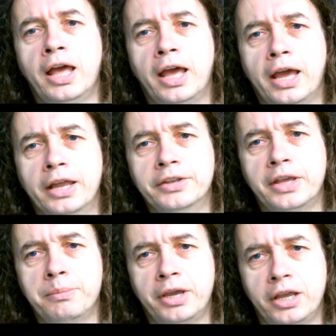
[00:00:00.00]
and
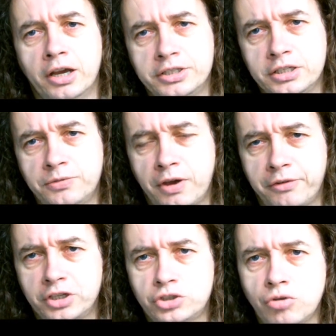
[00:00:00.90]
they may identify
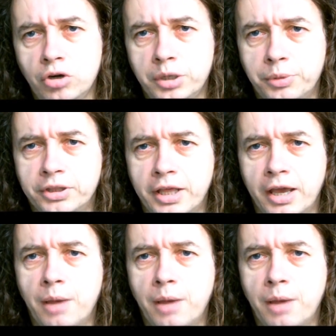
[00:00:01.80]
very strongly with their